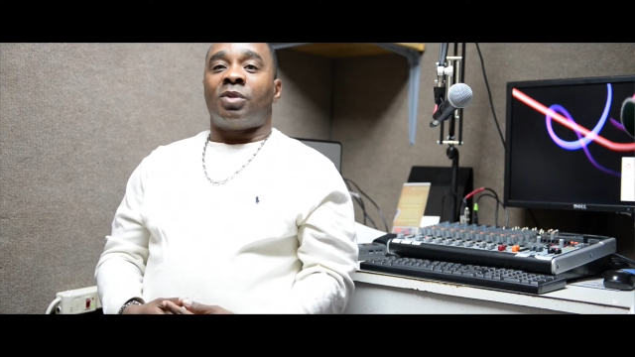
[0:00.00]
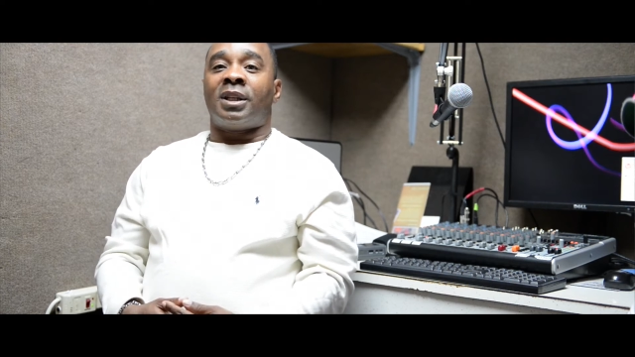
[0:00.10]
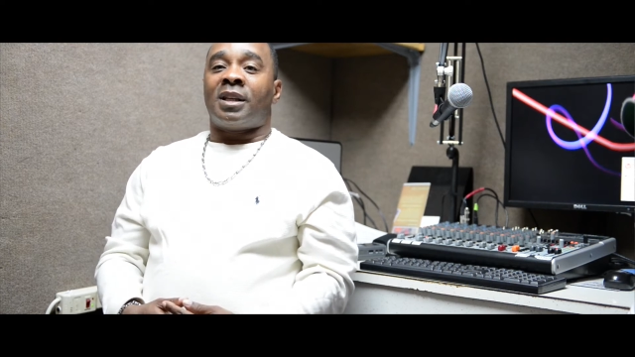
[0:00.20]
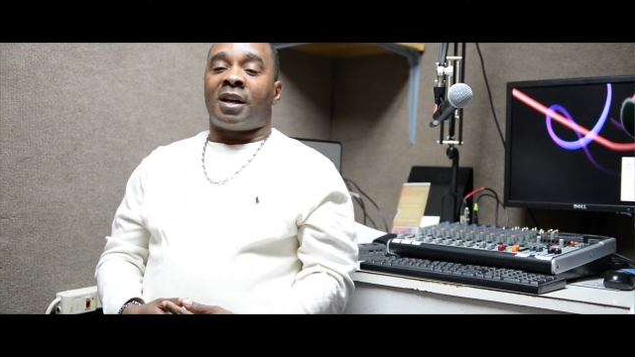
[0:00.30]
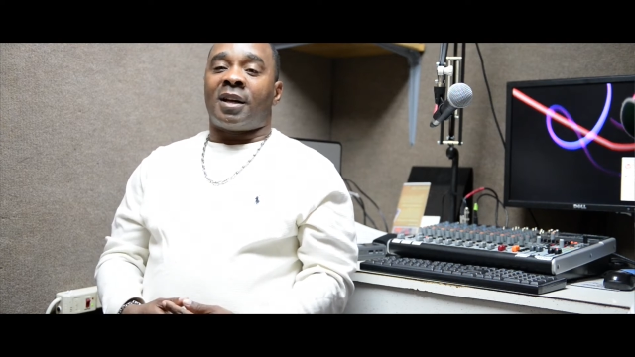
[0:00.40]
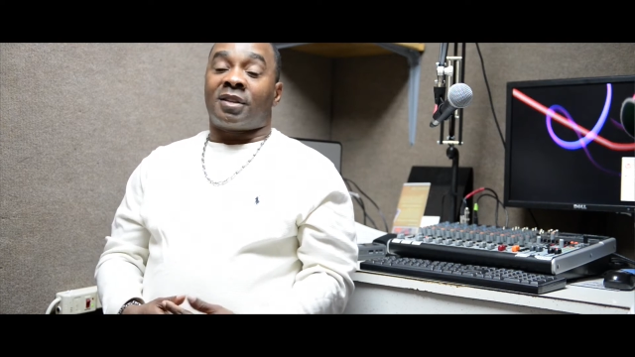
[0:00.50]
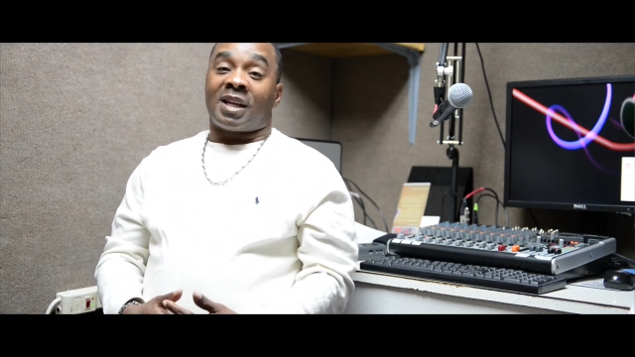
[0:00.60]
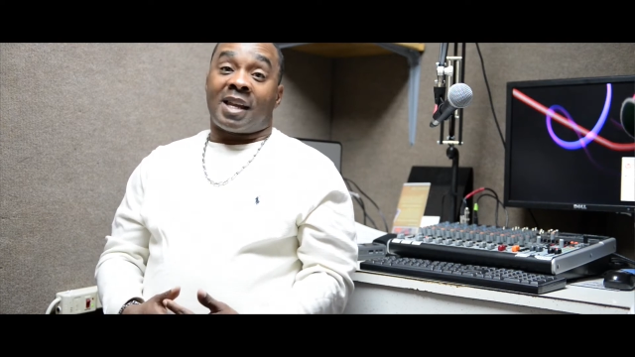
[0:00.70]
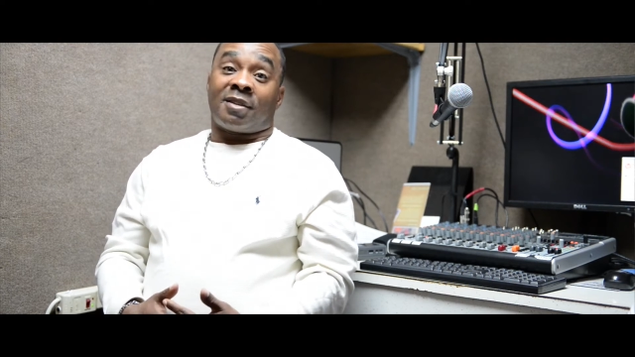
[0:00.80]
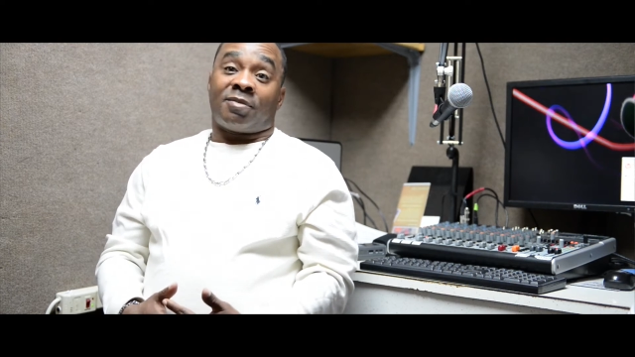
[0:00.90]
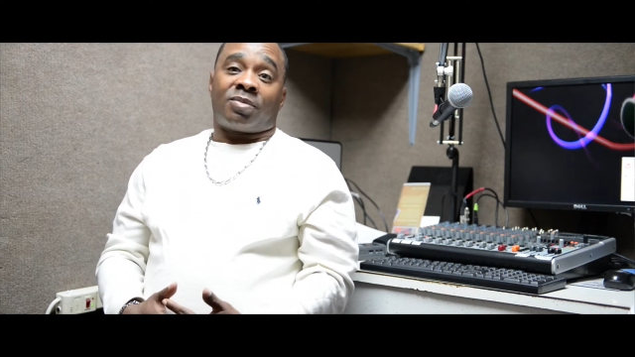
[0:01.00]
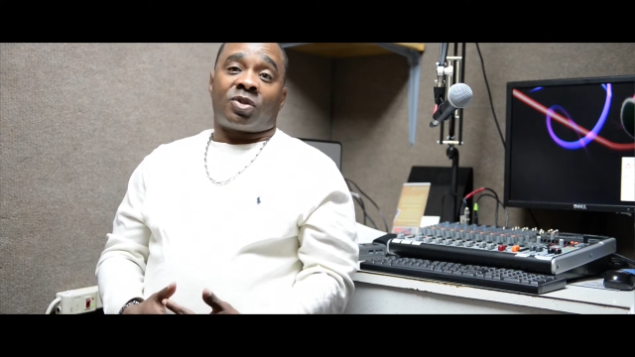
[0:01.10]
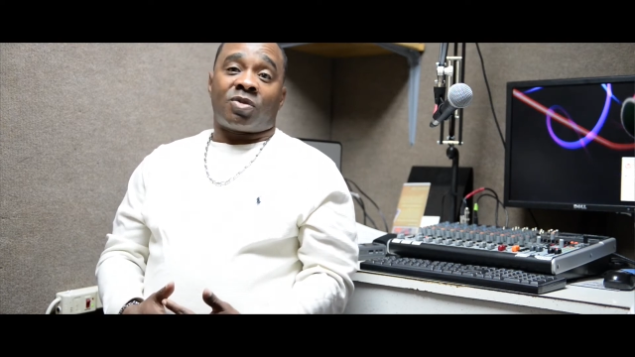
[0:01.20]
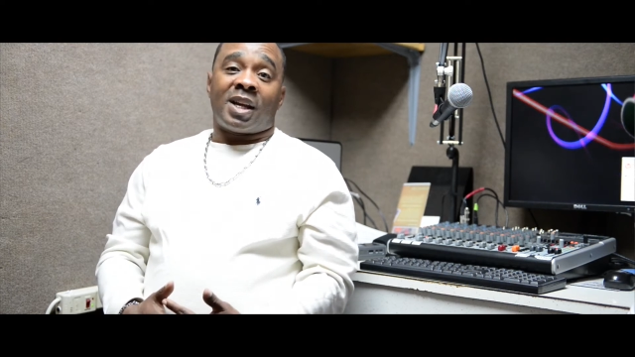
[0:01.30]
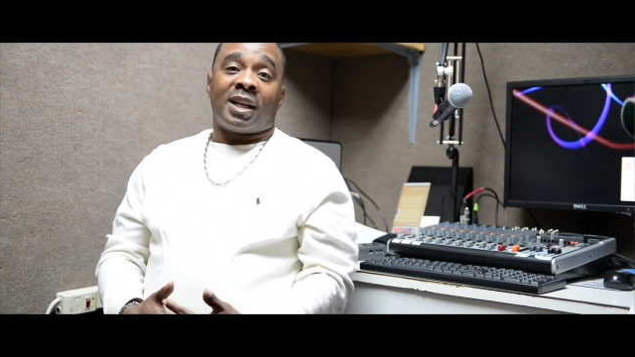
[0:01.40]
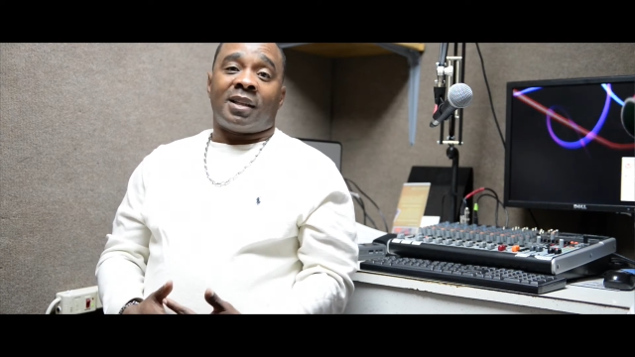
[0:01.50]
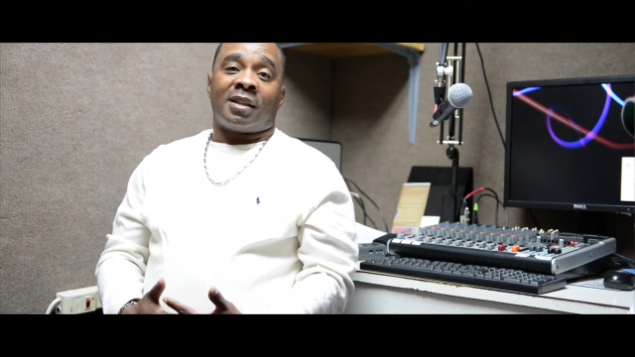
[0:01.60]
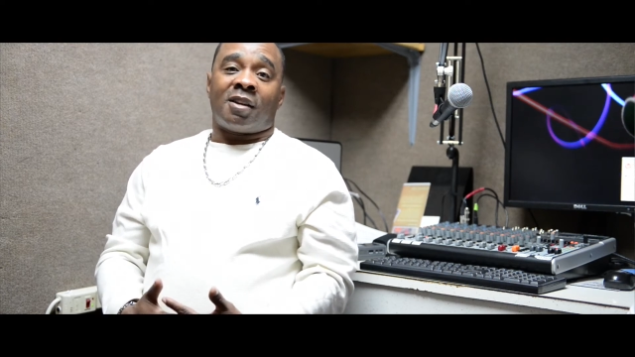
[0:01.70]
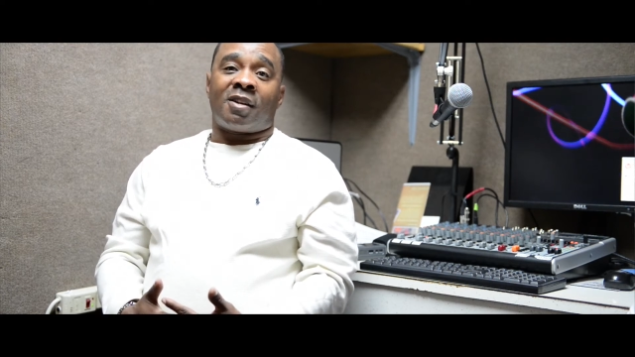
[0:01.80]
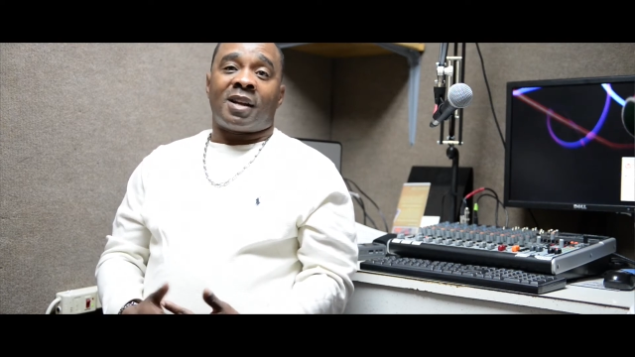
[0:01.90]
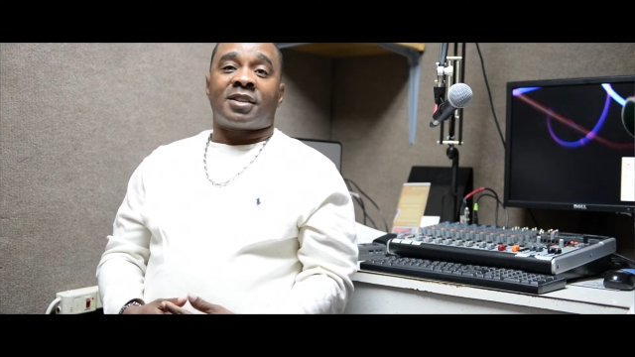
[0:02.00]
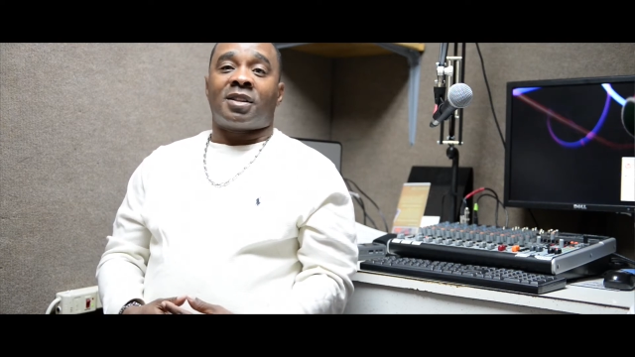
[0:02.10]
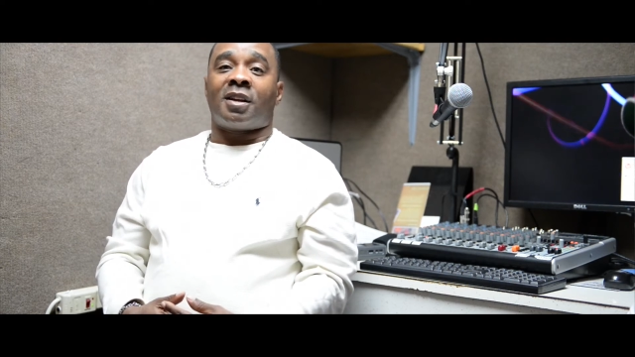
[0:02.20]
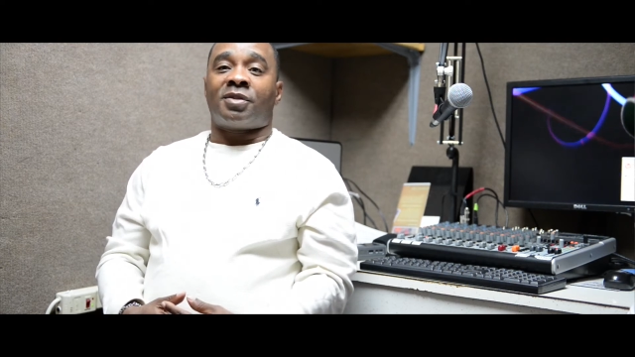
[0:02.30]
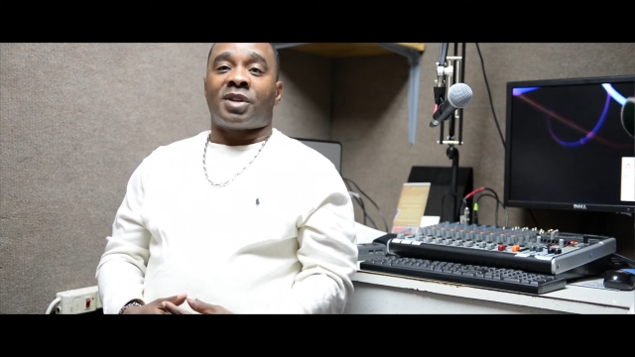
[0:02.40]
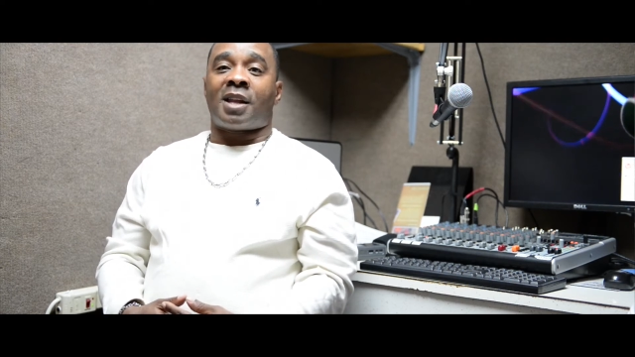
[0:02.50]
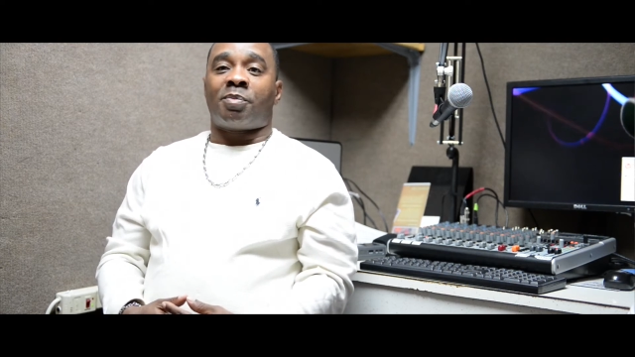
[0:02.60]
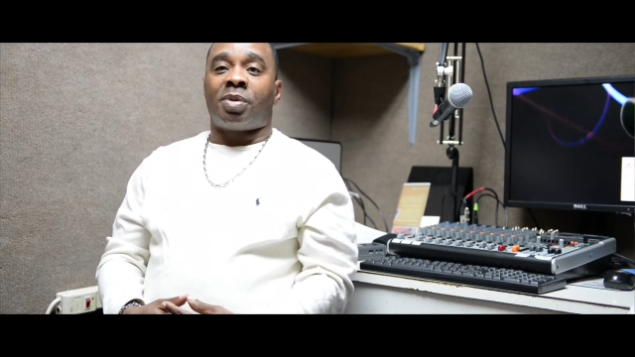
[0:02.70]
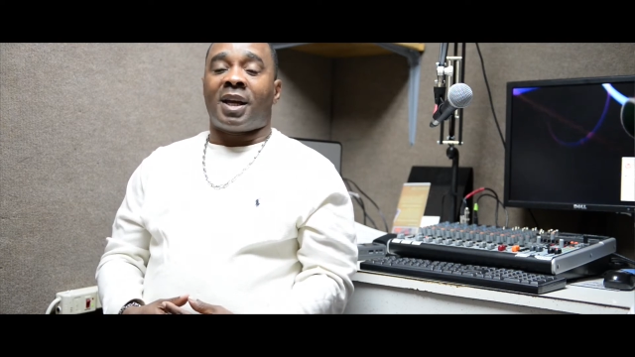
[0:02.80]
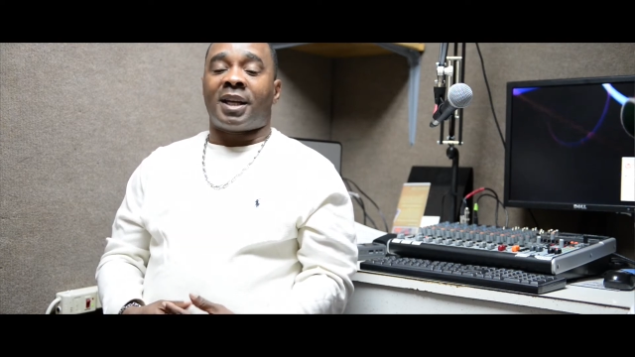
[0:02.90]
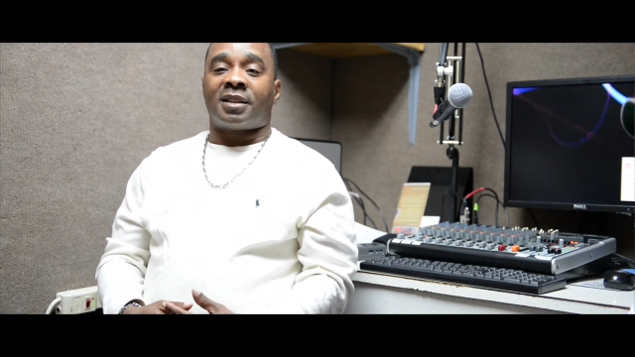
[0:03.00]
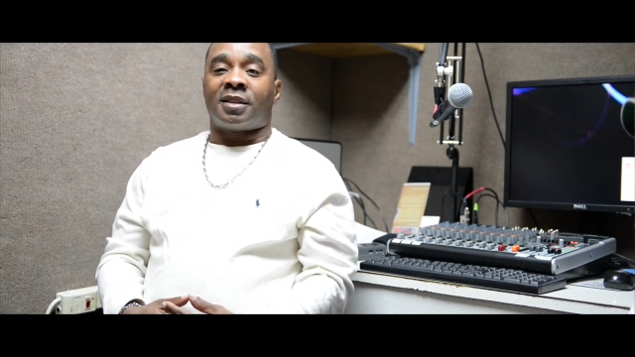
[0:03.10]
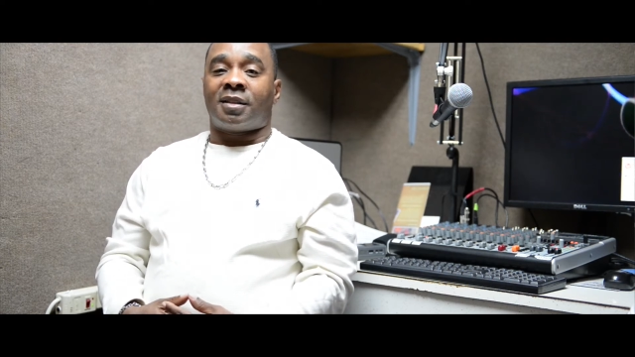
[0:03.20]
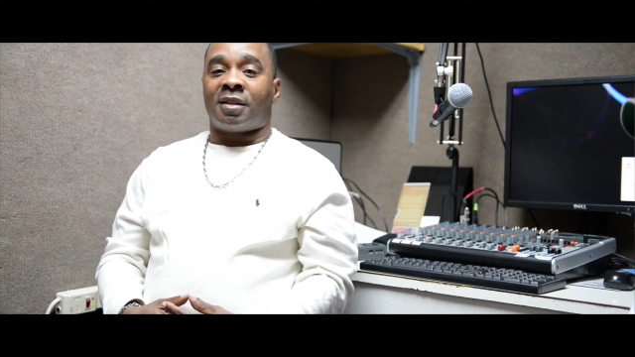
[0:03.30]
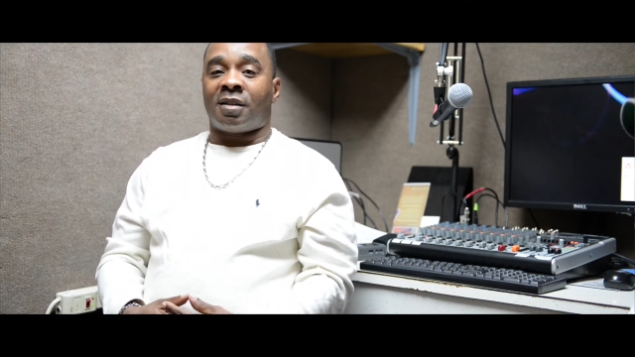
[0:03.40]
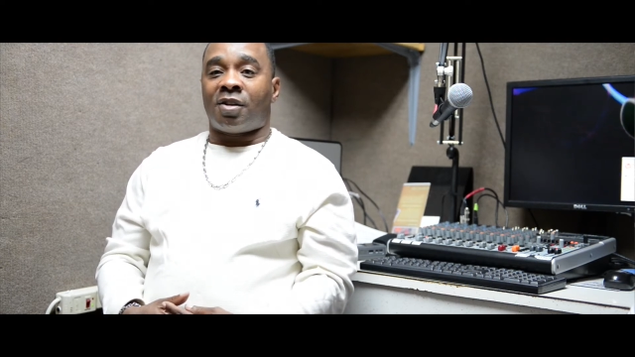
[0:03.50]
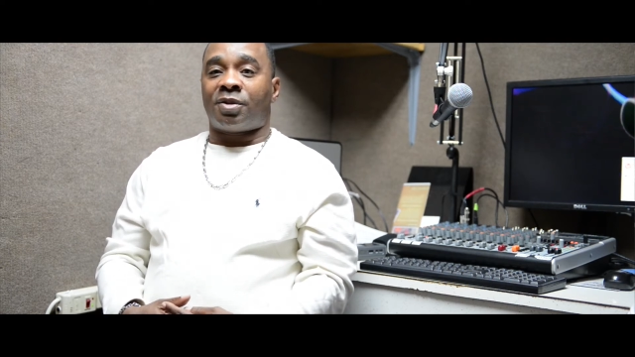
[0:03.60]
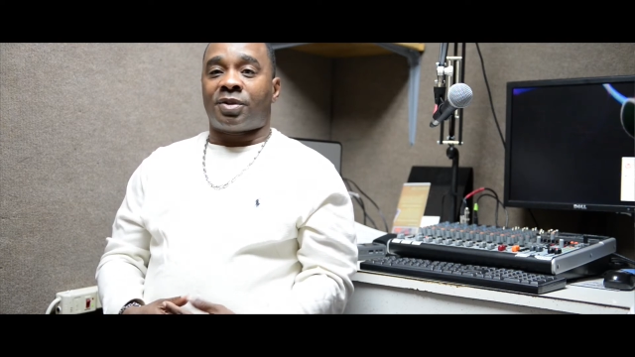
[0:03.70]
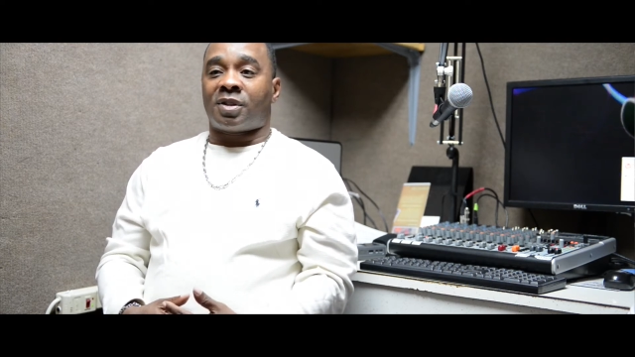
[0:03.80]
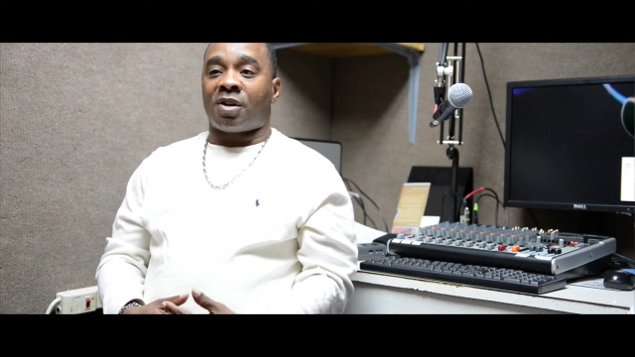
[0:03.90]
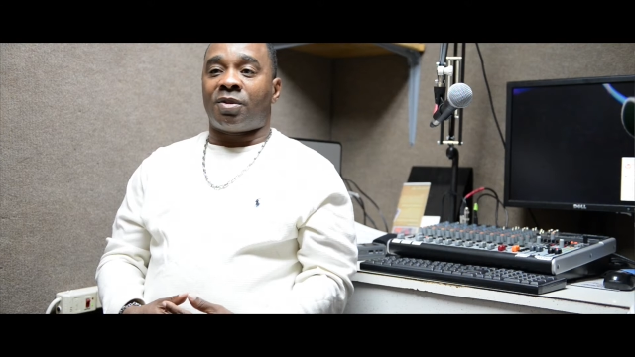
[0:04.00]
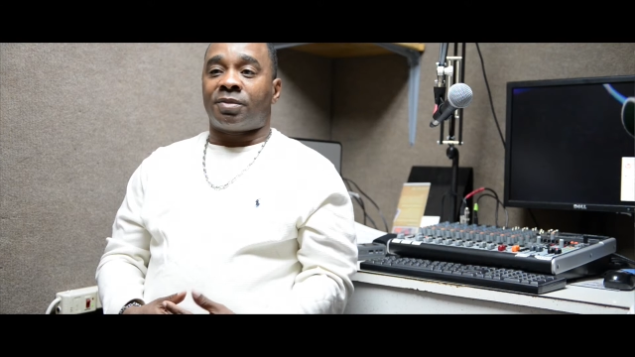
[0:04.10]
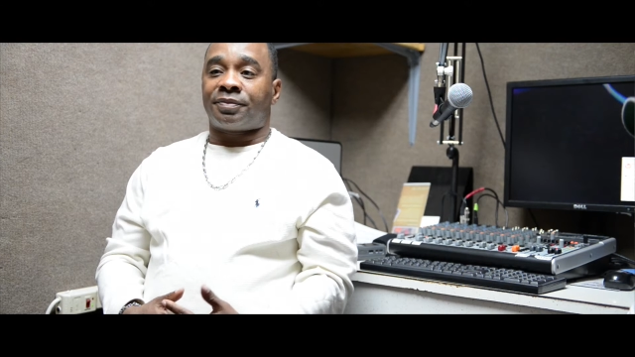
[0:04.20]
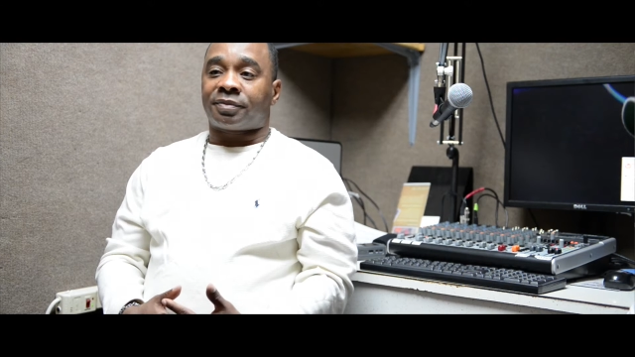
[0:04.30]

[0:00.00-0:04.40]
we kind of trained and learned ourselves how to play, so